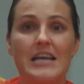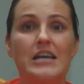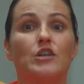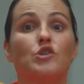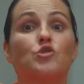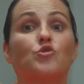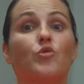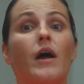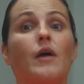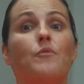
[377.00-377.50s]

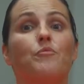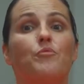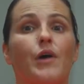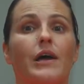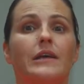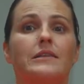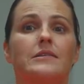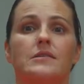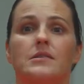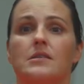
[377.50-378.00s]
Try
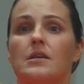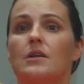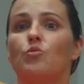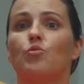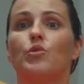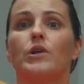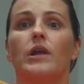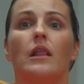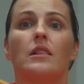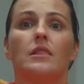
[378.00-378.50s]
practicing
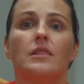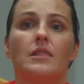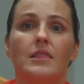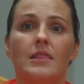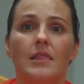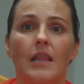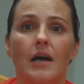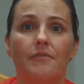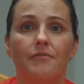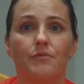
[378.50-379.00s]
with a
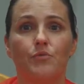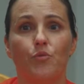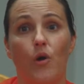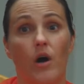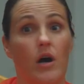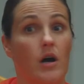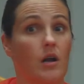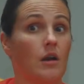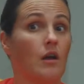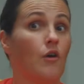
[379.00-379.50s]
loved
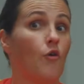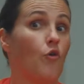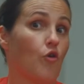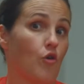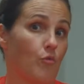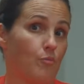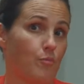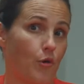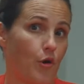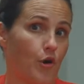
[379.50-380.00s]
one or
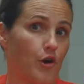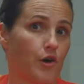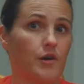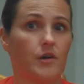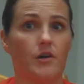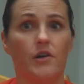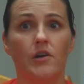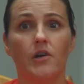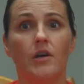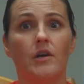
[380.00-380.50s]

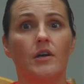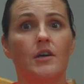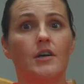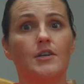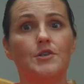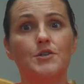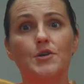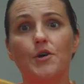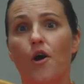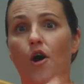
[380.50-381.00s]
partner
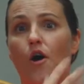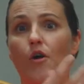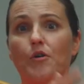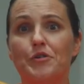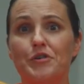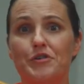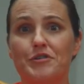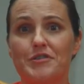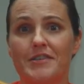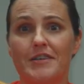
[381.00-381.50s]
to hone
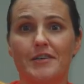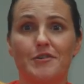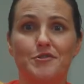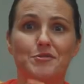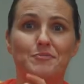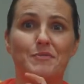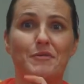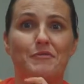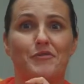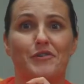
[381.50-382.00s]
your skills
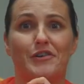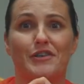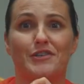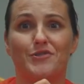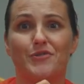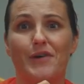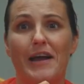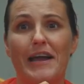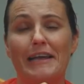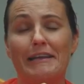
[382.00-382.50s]
before
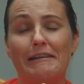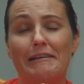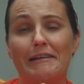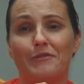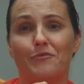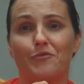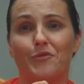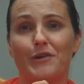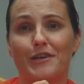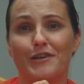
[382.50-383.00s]
trying
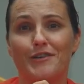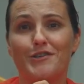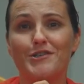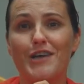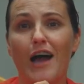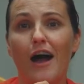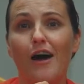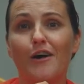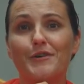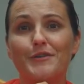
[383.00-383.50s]
it with your
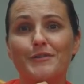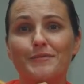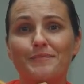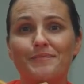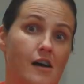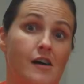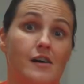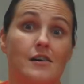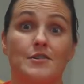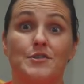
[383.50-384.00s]
child.
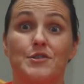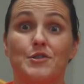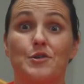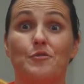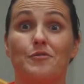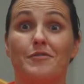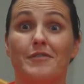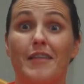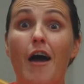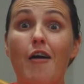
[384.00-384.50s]
So
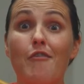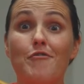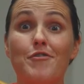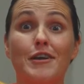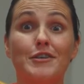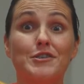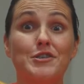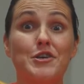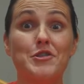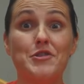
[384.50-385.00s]
now
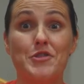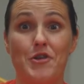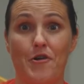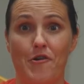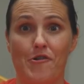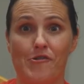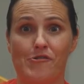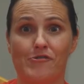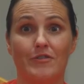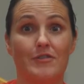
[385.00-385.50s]
that you
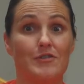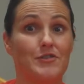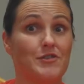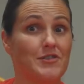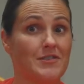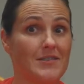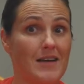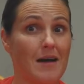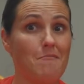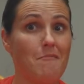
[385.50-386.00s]
know
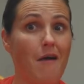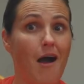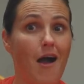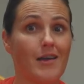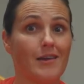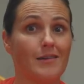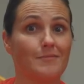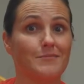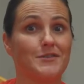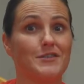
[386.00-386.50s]
some
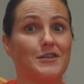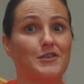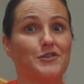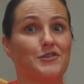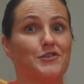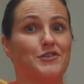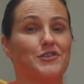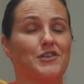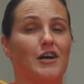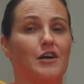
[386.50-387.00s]
items that your
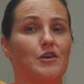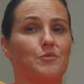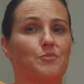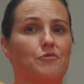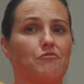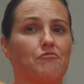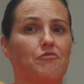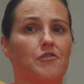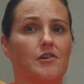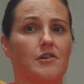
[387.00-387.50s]
child
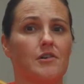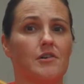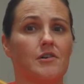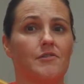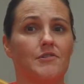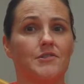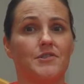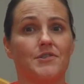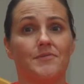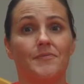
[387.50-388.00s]

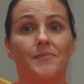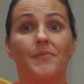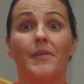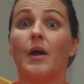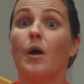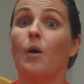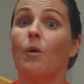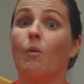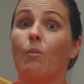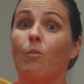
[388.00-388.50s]
prefers,
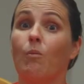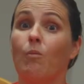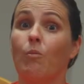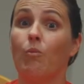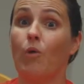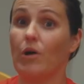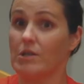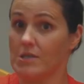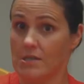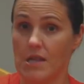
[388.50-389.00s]

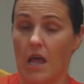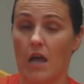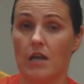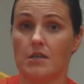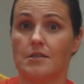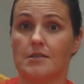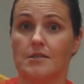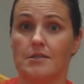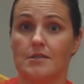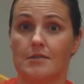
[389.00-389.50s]
what's
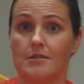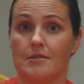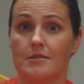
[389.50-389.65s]
next?